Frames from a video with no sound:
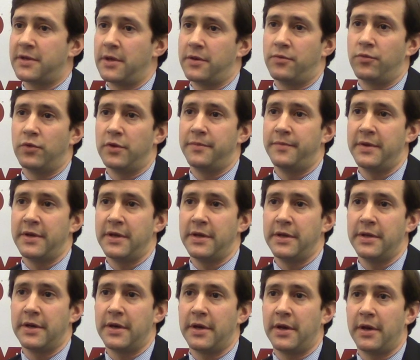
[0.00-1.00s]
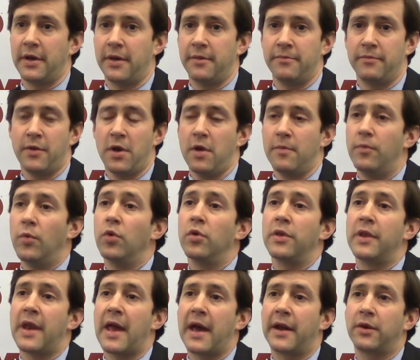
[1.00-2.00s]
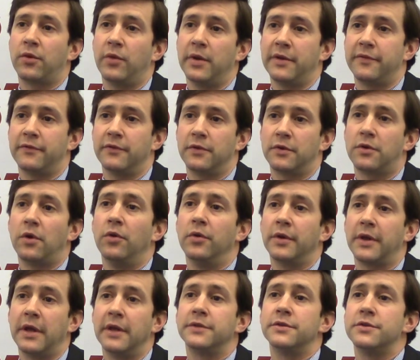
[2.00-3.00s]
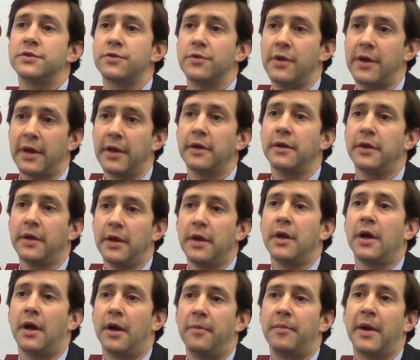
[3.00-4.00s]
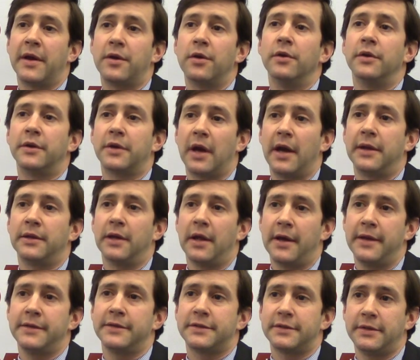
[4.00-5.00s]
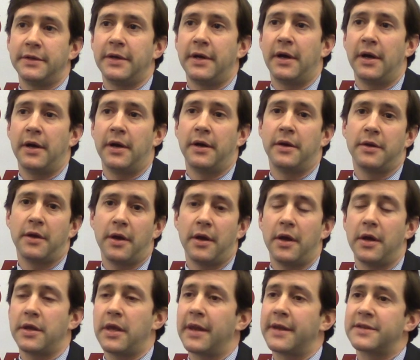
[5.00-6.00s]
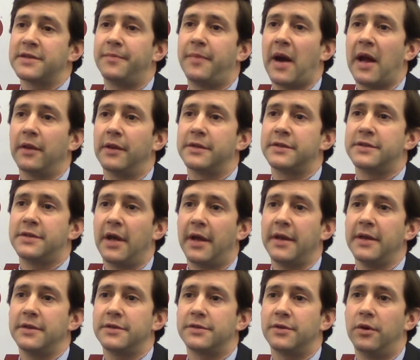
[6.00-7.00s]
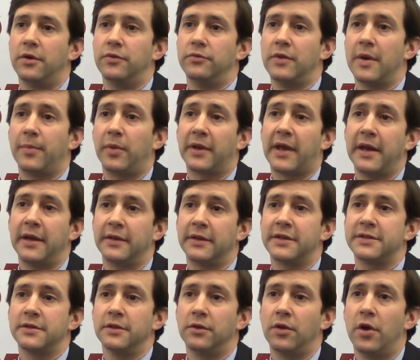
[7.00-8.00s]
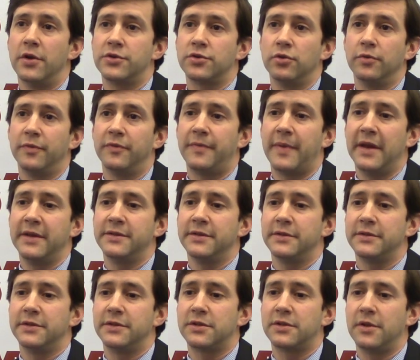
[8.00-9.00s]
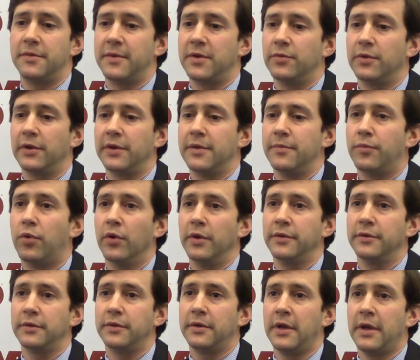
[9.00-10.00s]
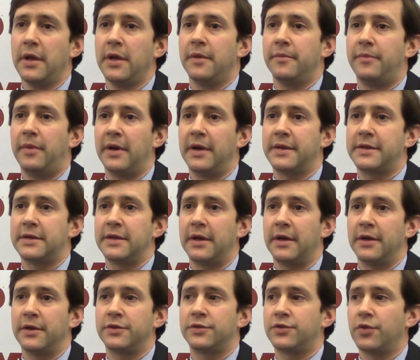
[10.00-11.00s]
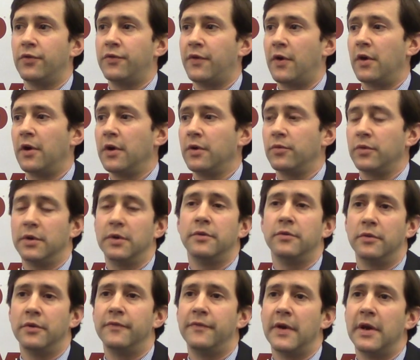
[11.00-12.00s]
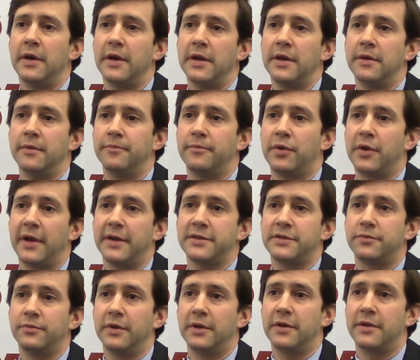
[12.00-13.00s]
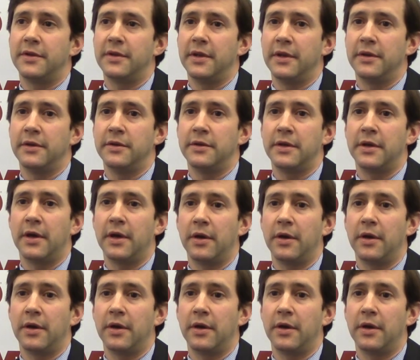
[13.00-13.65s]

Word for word: that would be um, more than adequate for colon cancer screening by current guidelines. again, it's a pilot study, so replicating this in a large group of patients is going to be really important. But so far, we're, we're very impressed with and